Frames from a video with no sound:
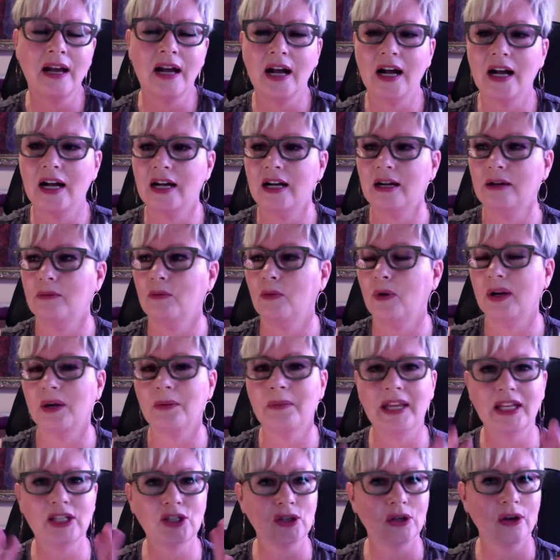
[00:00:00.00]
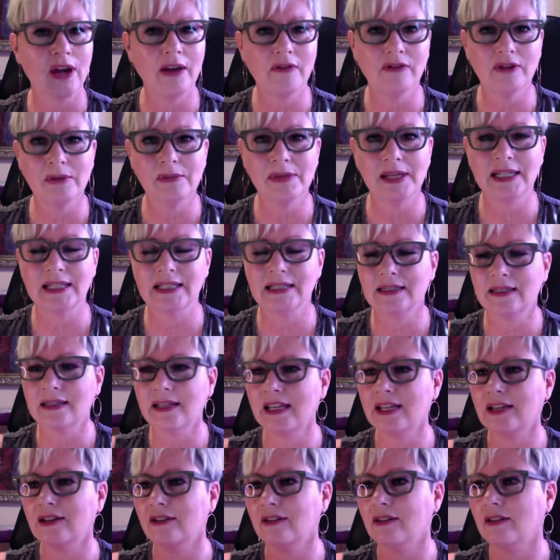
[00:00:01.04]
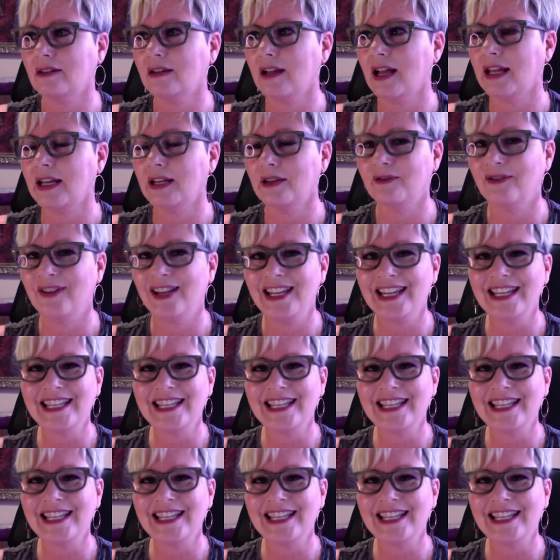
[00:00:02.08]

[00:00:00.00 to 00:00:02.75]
want to make sure everybody's legal, kind of